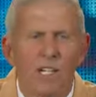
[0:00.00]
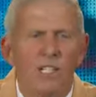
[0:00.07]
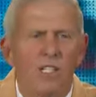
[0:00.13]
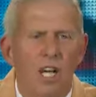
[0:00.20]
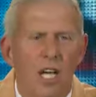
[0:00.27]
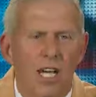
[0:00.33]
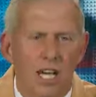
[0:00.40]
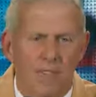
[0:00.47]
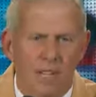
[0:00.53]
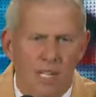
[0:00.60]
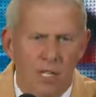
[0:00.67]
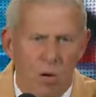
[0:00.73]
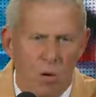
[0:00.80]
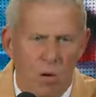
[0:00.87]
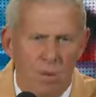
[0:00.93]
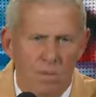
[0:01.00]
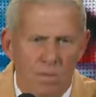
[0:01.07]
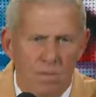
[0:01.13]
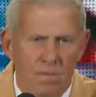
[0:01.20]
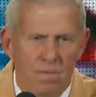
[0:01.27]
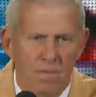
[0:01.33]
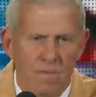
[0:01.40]
to give it to them.
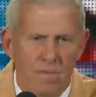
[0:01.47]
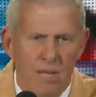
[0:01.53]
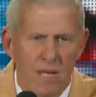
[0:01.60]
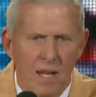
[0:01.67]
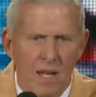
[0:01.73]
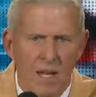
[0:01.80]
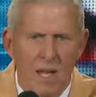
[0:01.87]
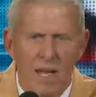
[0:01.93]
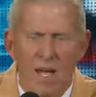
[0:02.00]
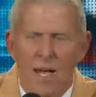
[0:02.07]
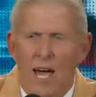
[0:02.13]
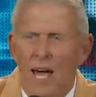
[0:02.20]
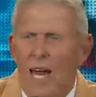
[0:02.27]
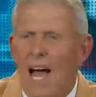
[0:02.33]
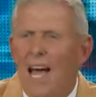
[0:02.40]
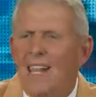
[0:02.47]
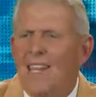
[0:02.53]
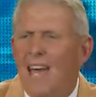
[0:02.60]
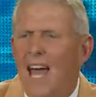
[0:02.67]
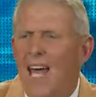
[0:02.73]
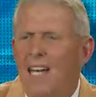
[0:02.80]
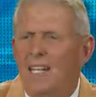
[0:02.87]
And I
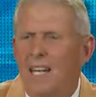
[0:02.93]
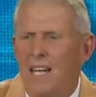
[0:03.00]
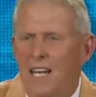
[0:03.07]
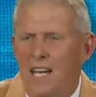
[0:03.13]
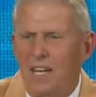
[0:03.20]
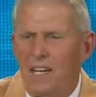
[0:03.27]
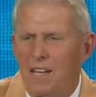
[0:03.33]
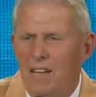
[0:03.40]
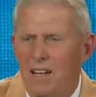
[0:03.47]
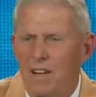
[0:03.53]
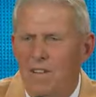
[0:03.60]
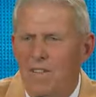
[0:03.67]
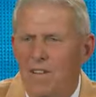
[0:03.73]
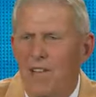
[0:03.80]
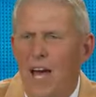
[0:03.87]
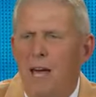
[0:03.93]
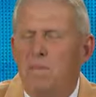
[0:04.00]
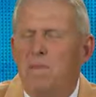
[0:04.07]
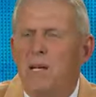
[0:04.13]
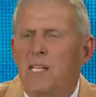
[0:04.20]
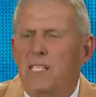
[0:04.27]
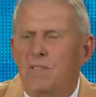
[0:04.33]
thank Dean for that
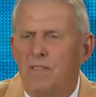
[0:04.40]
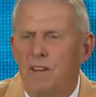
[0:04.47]
piece of